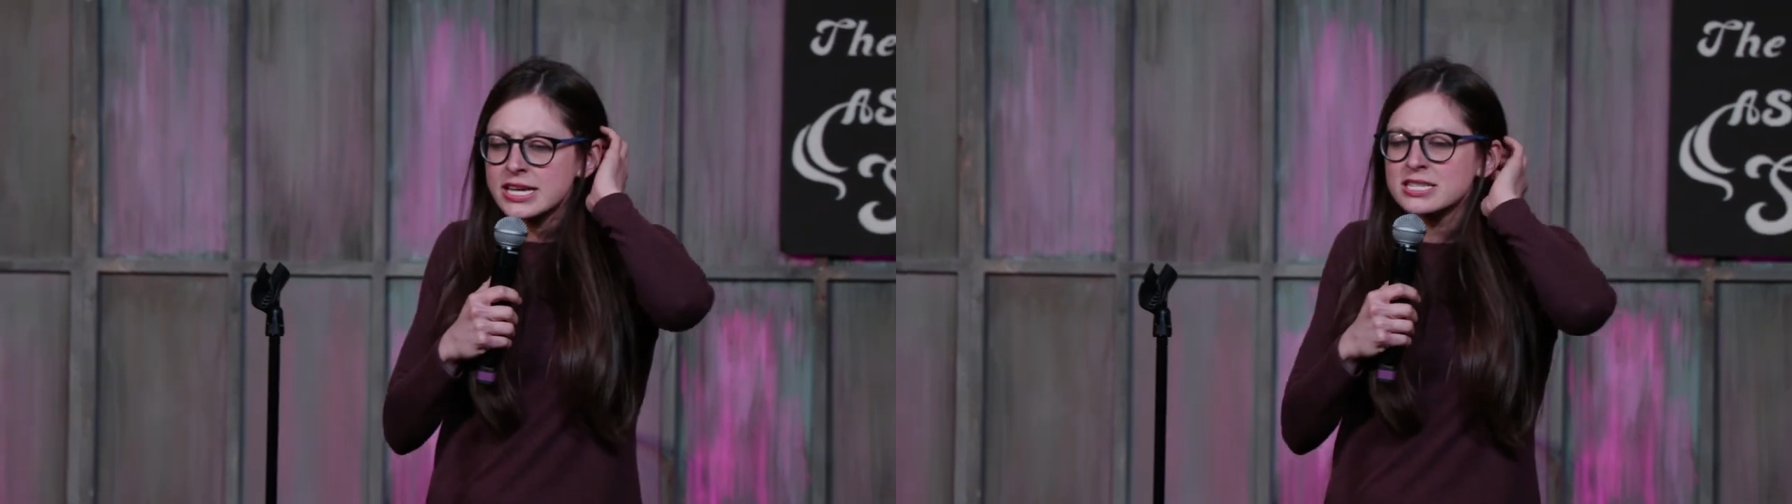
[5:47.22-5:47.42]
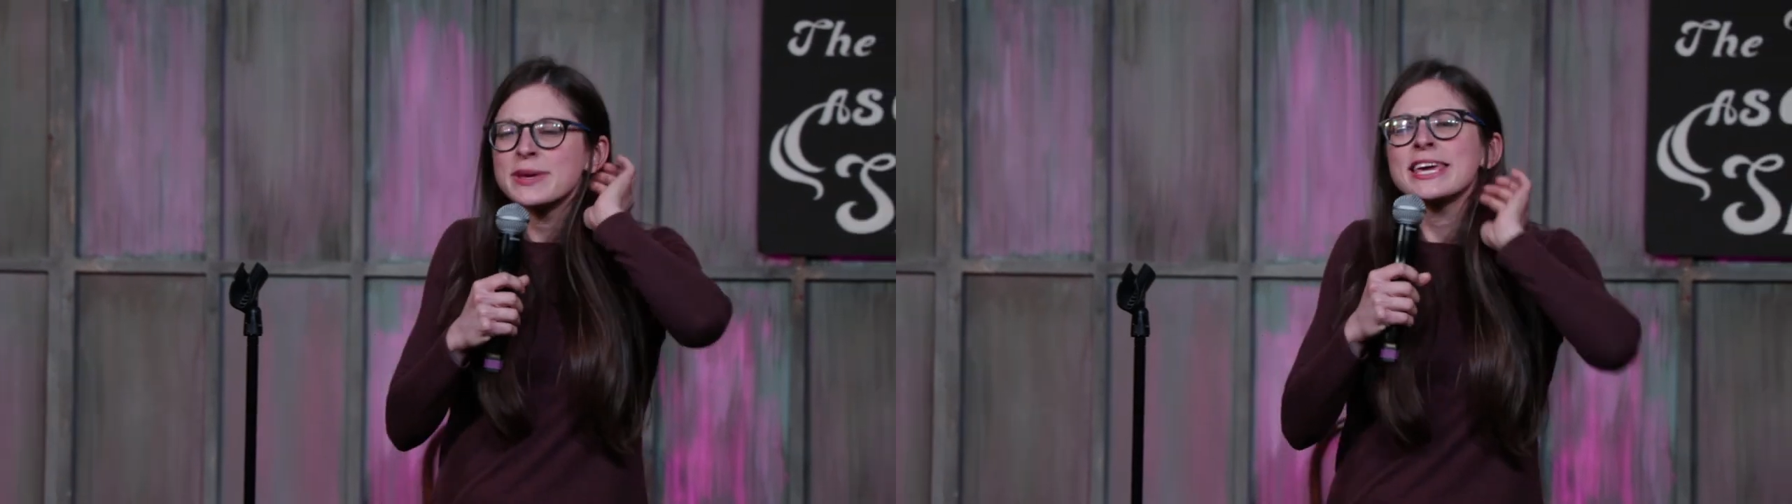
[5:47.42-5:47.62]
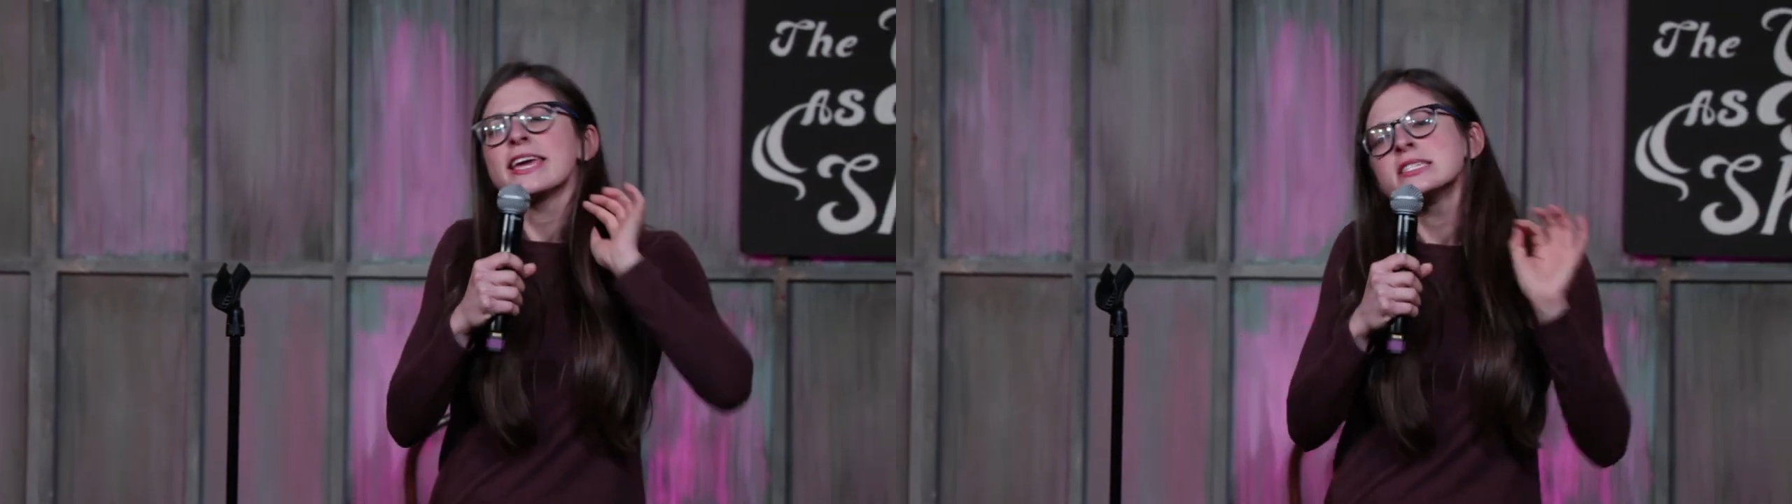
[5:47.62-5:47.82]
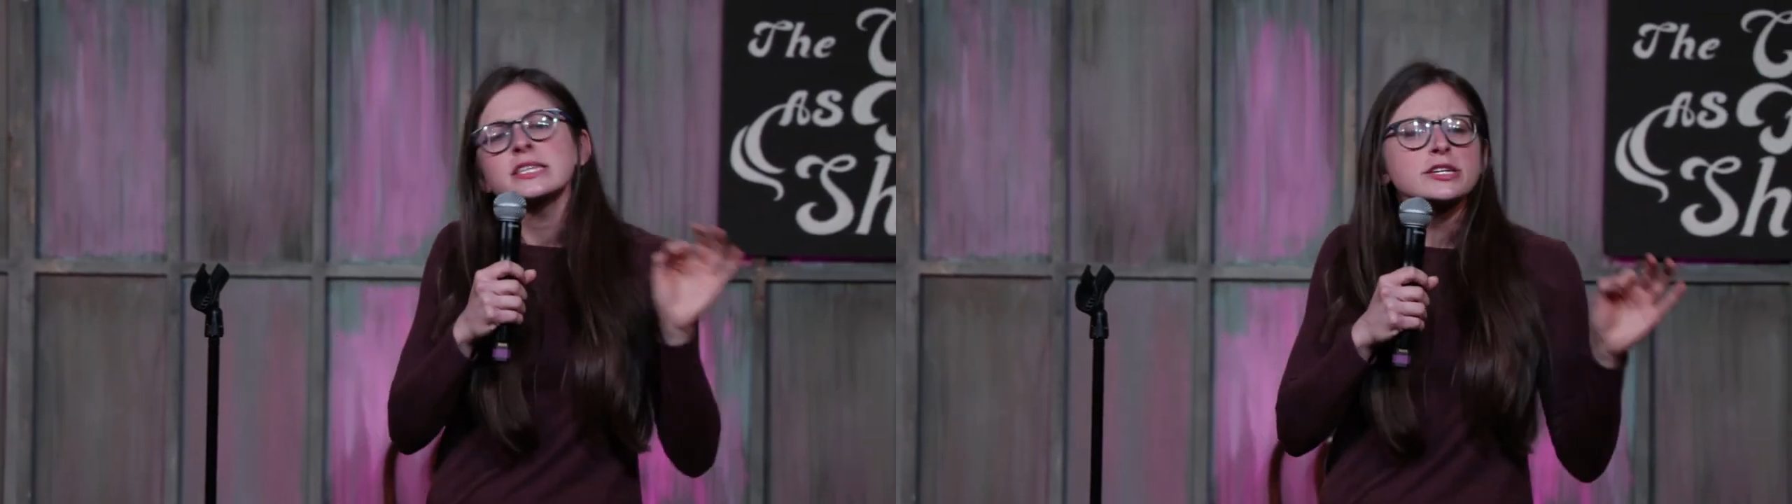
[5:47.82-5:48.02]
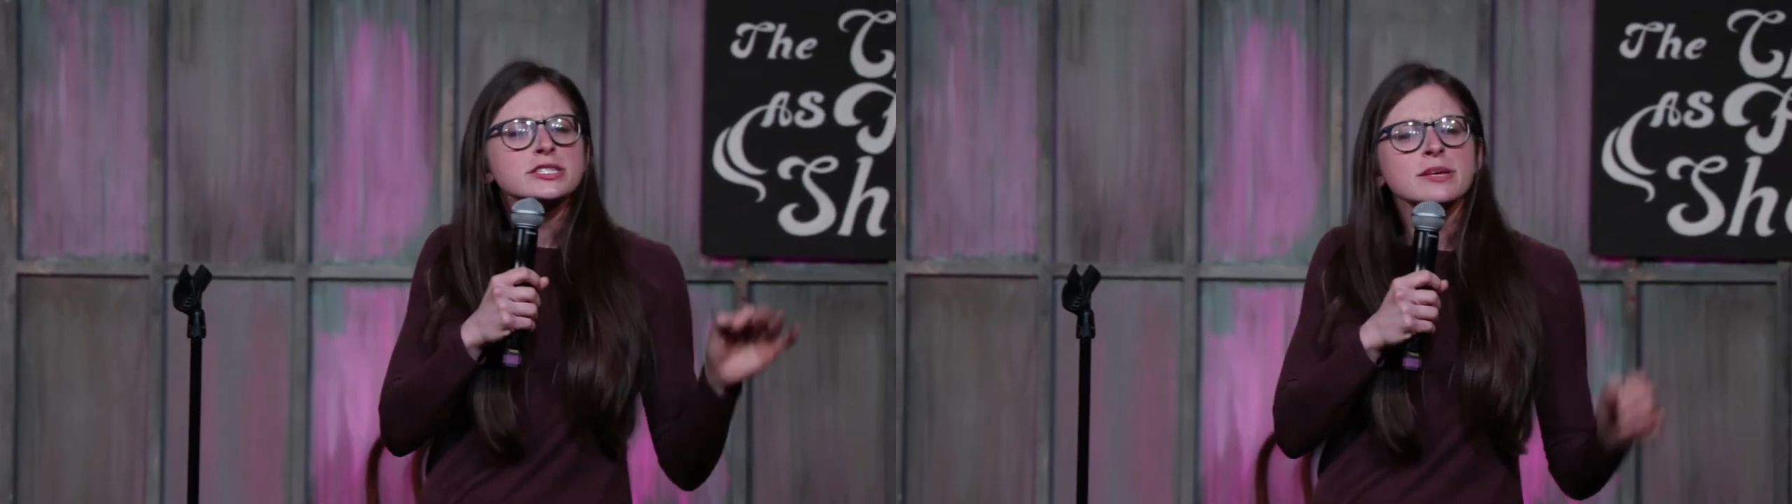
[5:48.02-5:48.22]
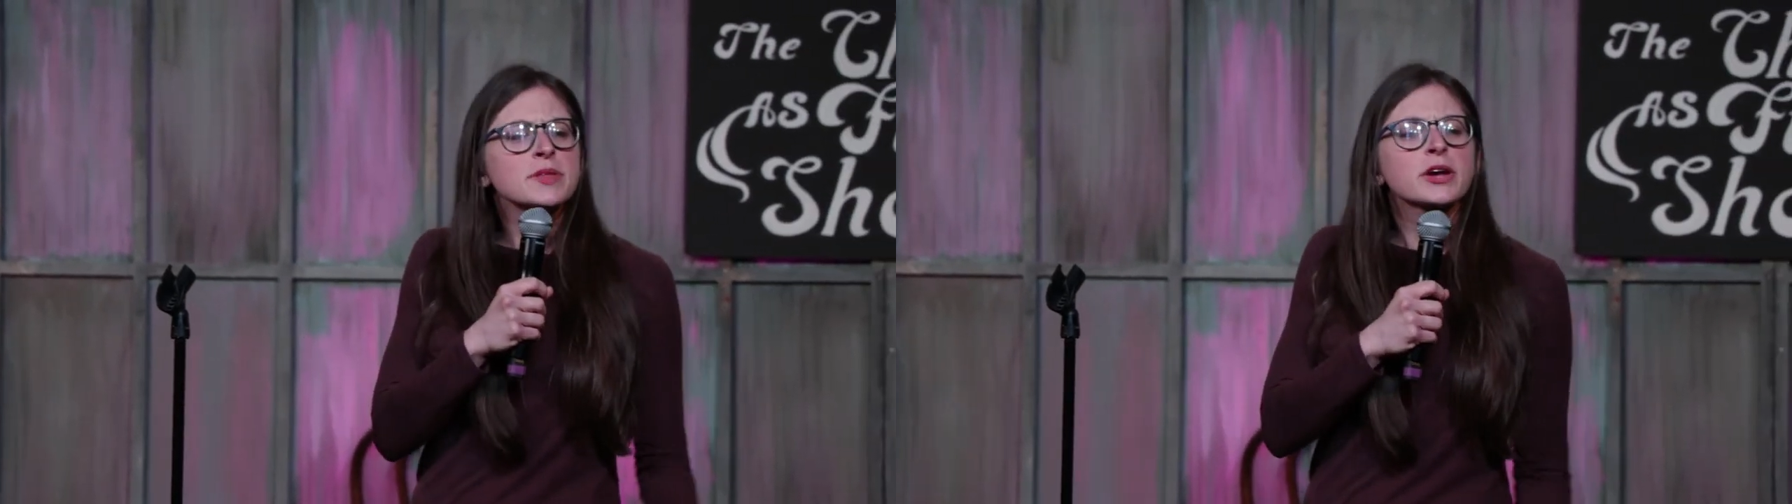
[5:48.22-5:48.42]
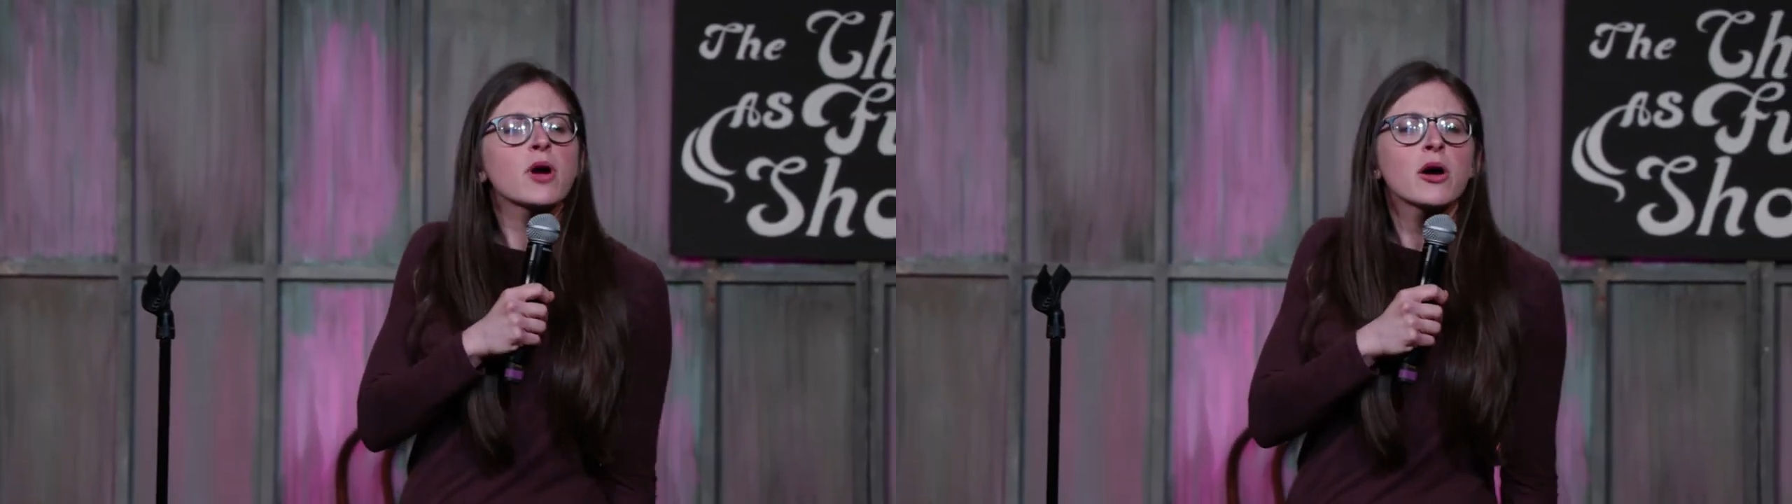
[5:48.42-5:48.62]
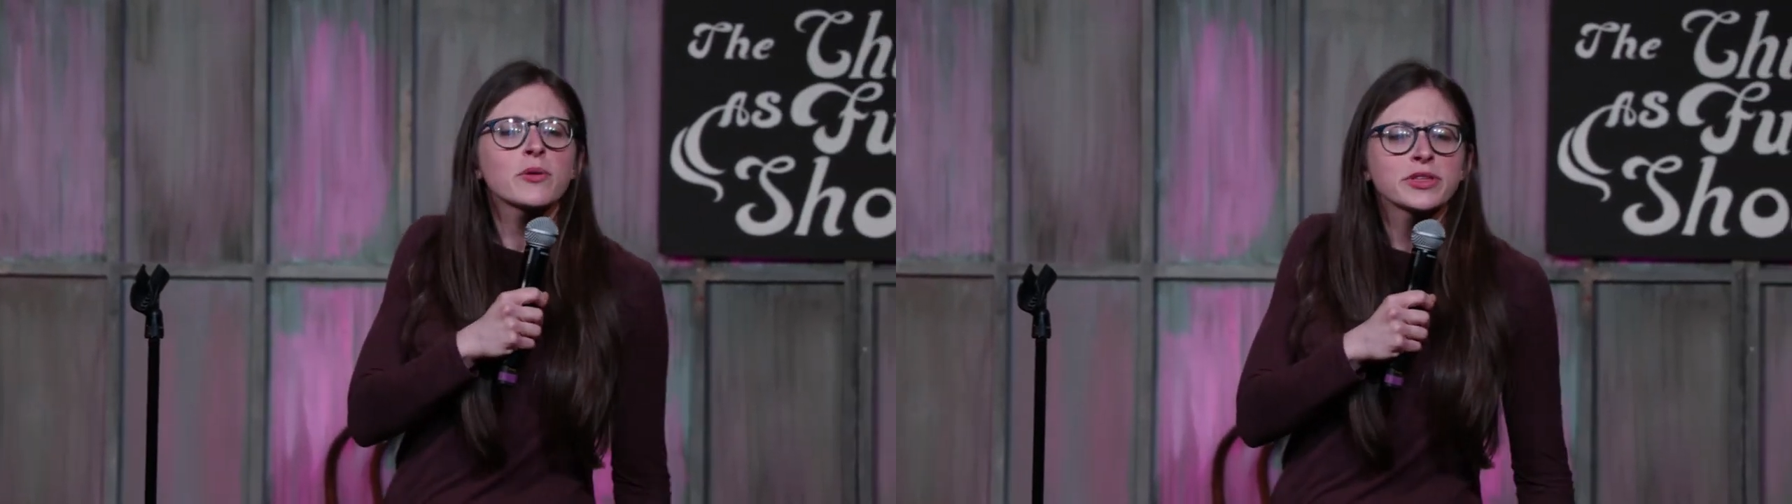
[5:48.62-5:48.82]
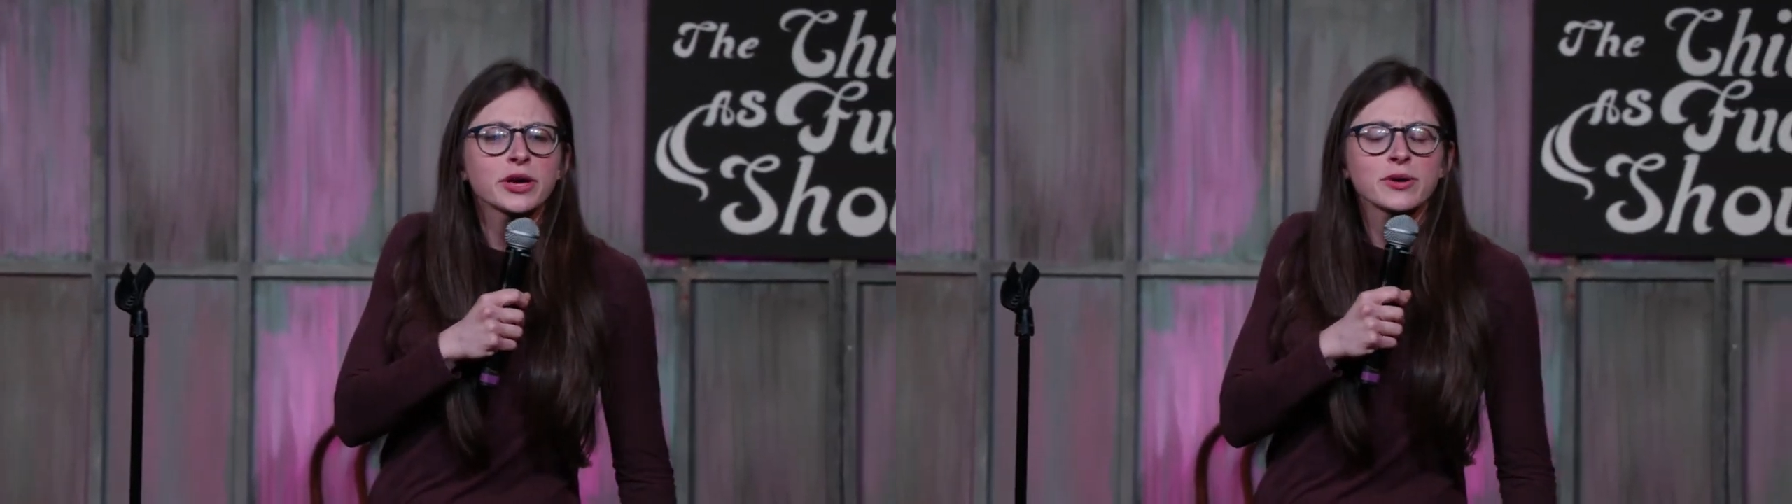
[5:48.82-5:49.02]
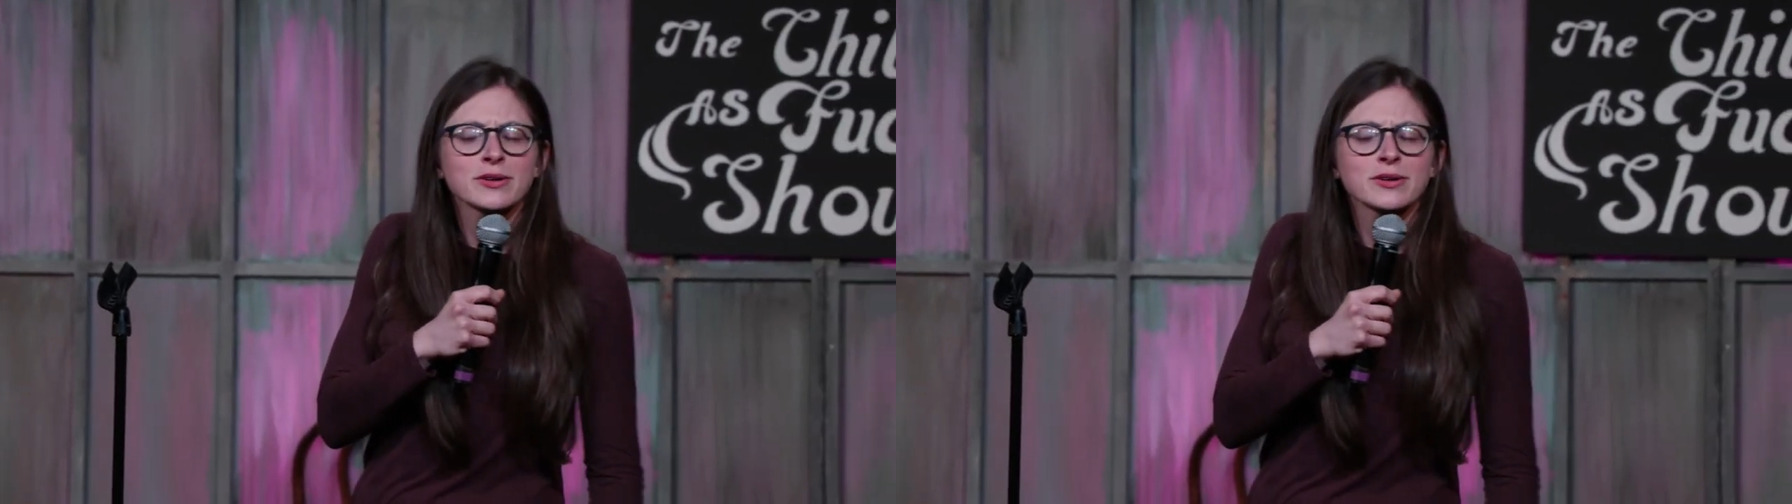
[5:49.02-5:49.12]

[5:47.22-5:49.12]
said to me, "Casey, there's something wrong with you."